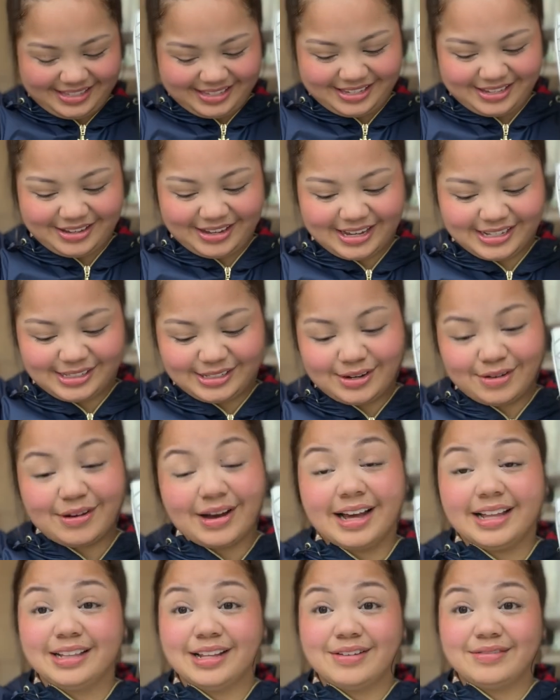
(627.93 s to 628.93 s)
You guys know
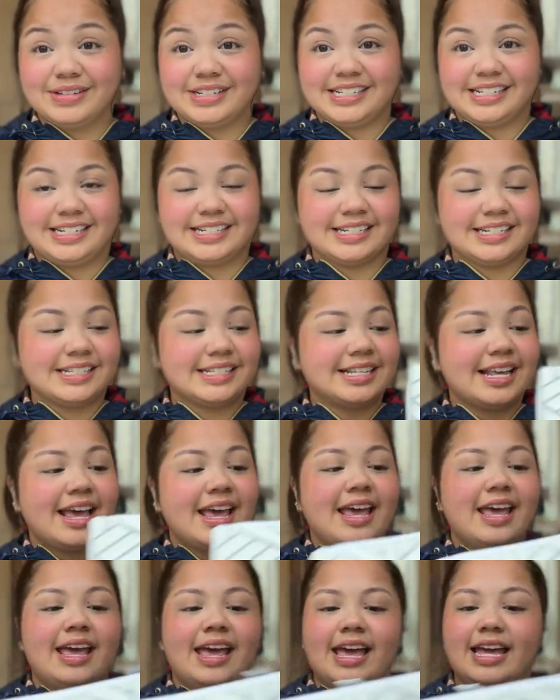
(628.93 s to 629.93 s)
I love Adidas.
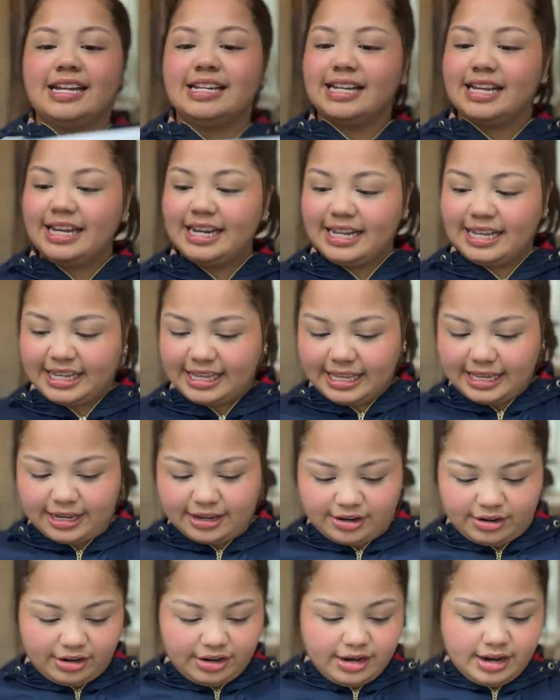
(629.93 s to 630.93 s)
And in
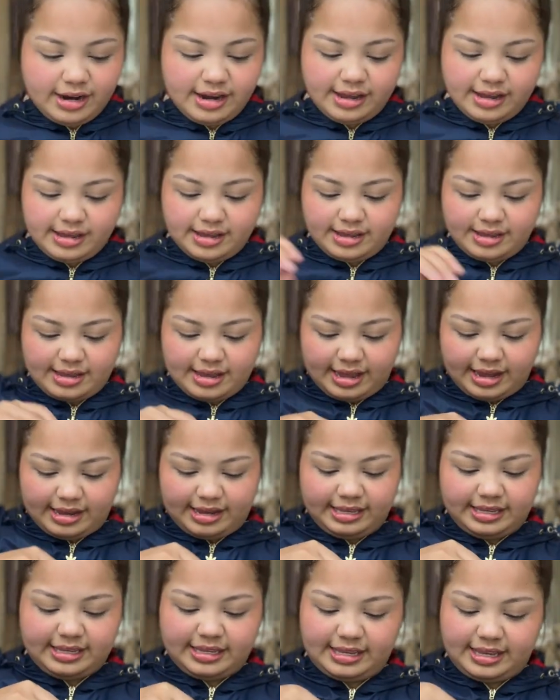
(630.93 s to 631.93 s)
here,
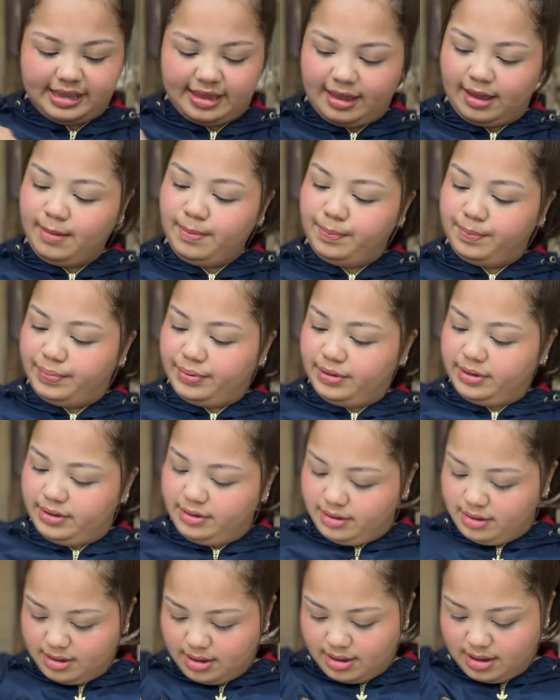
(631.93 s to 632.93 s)
I keep
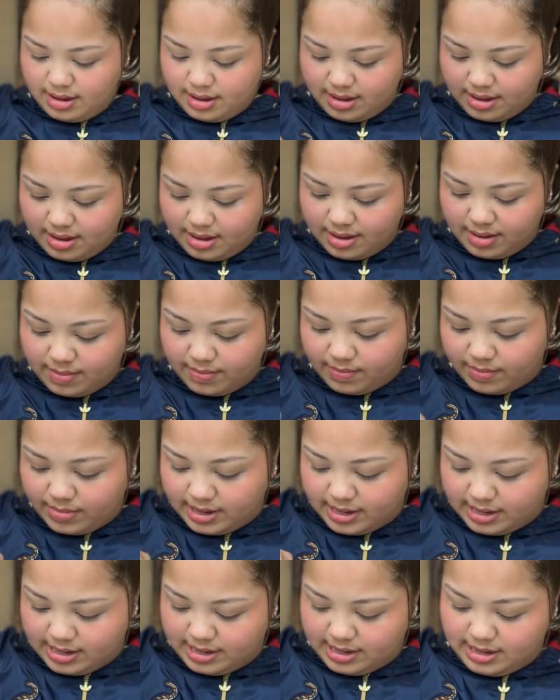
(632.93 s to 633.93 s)

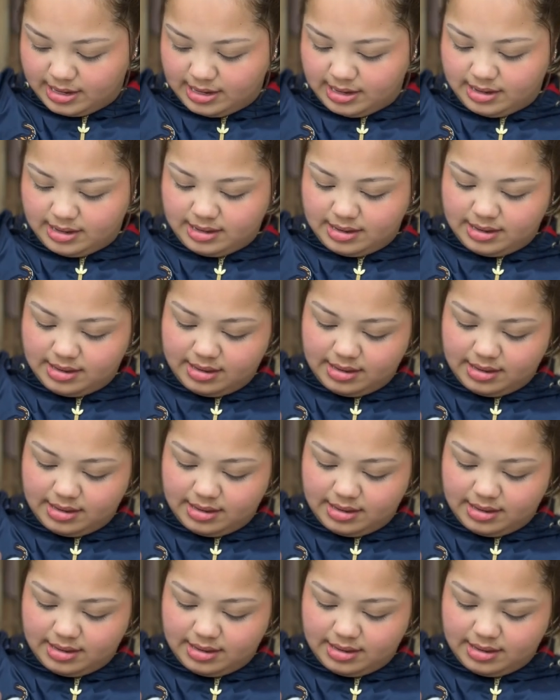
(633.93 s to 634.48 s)
my